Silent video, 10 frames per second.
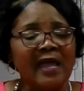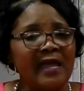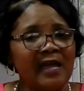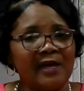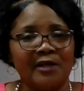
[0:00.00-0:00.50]

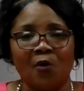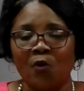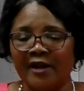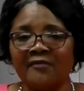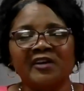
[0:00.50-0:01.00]
and
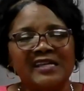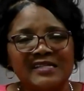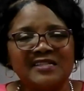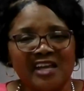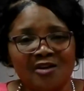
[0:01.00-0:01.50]
whatever
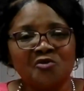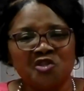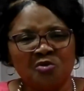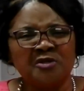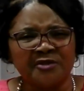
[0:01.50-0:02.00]
He
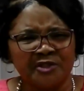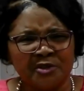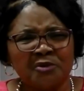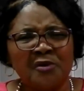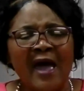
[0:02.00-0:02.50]
tells you to
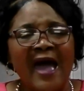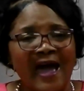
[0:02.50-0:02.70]
do,